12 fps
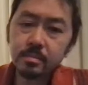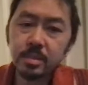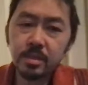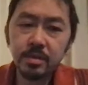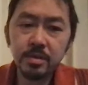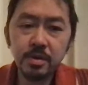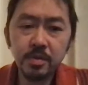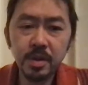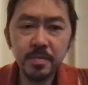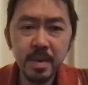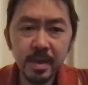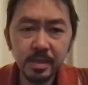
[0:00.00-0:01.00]
Do you know what a
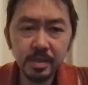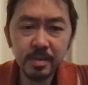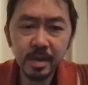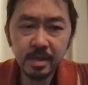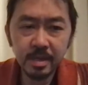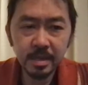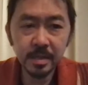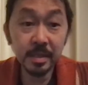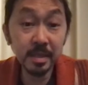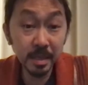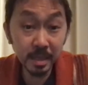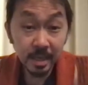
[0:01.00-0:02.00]
mastermind is?
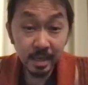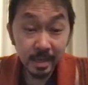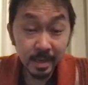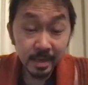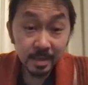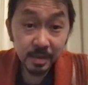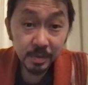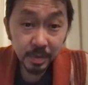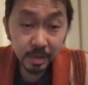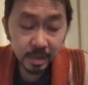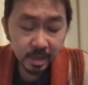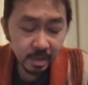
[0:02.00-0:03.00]
And this will
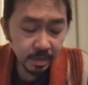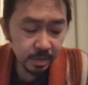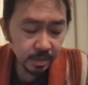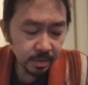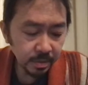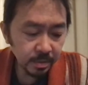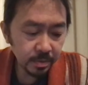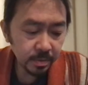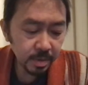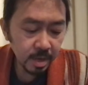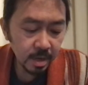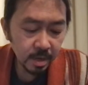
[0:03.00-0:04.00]
lead
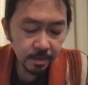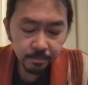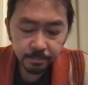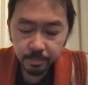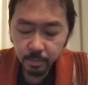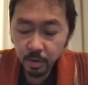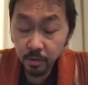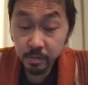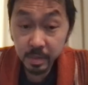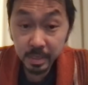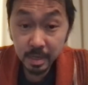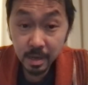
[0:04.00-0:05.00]
to what we've
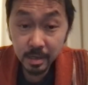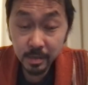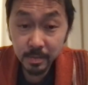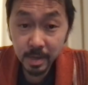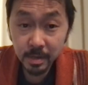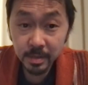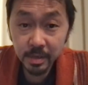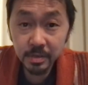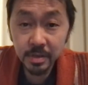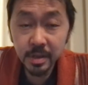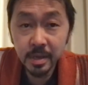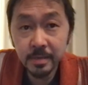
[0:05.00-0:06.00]
been talking about
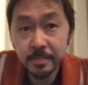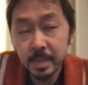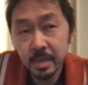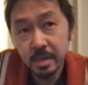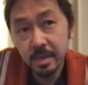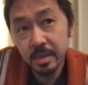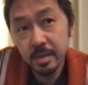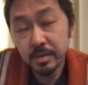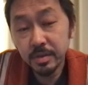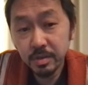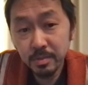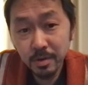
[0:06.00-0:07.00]
yesterday. You know,
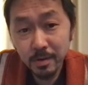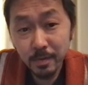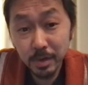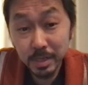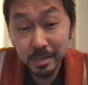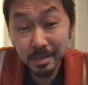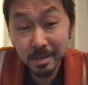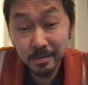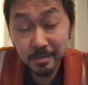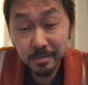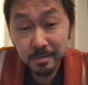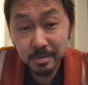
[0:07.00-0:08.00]
do more of what you
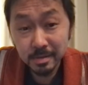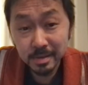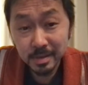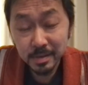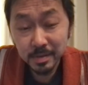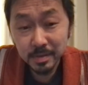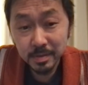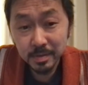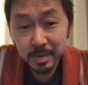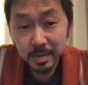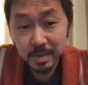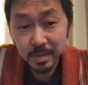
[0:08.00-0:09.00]
love. Do,
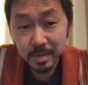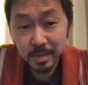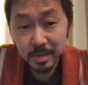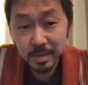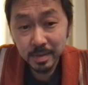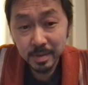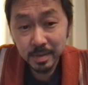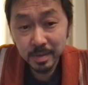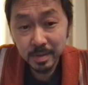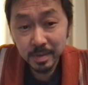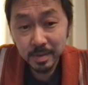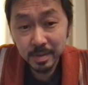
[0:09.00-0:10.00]
and today is do less of
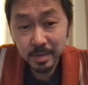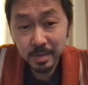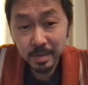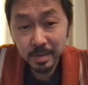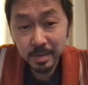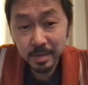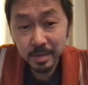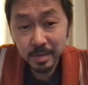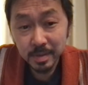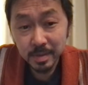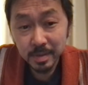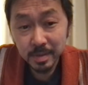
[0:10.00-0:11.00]
what you tolerate.
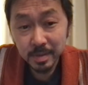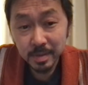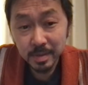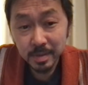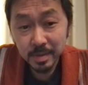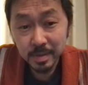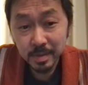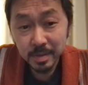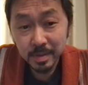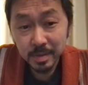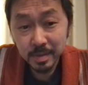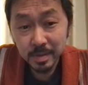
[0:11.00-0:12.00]
And tomorrow will
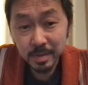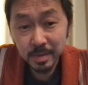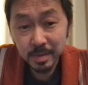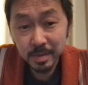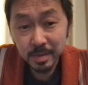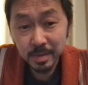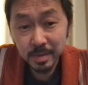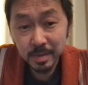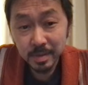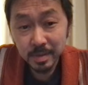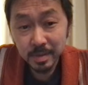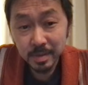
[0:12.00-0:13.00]
be do none
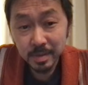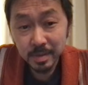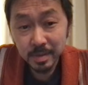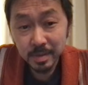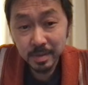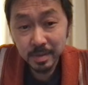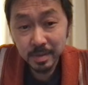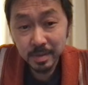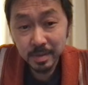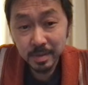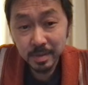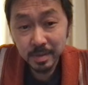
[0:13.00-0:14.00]
of what you
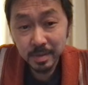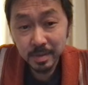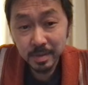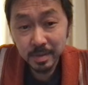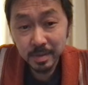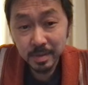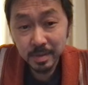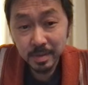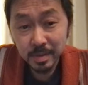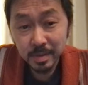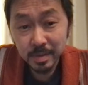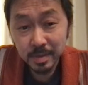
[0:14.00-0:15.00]
hate.
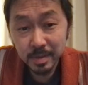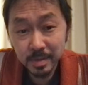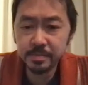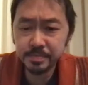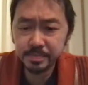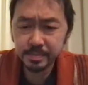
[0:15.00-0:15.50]
So